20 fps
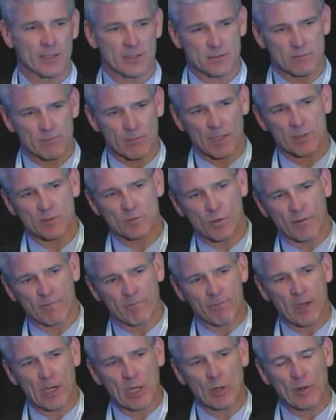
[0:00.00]
is a
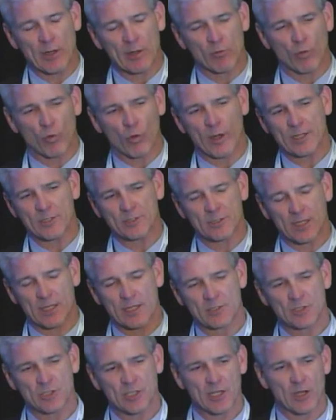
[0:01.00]
very rich,
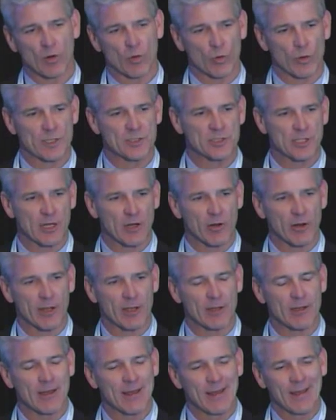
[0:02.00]
NGL-rich
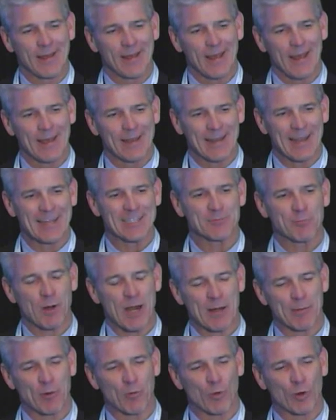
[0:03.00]
area. And that's
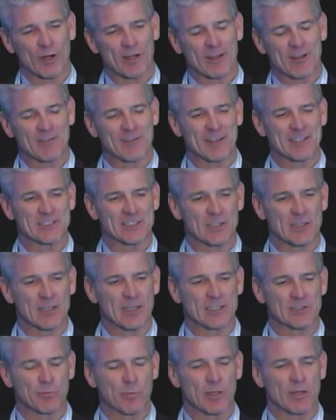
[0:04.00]
probably one of the things that
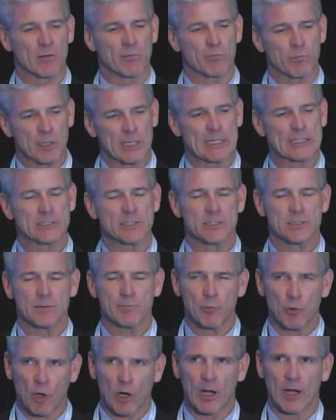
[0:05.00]
has been the biggest
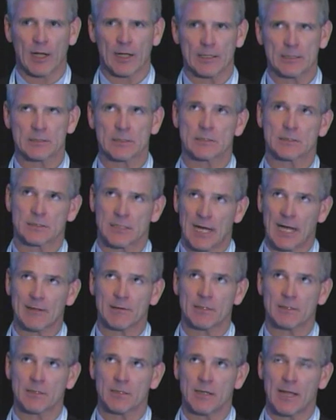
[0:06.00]
surprise, is
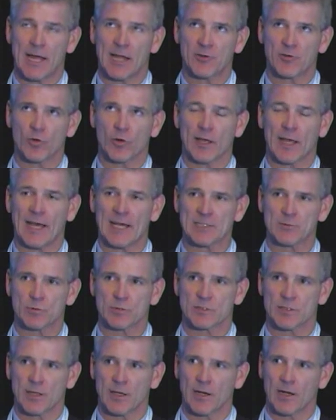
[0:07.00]
not that the natural gas
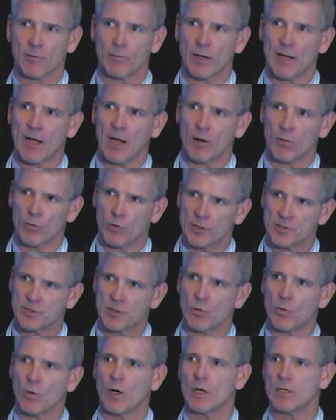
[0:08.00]
was there, but how rich
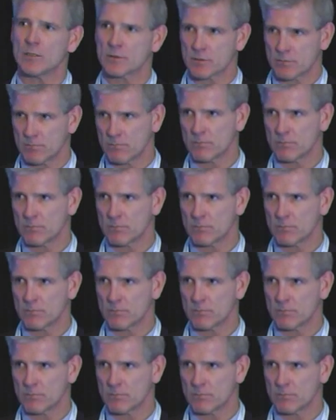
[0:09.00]
it was.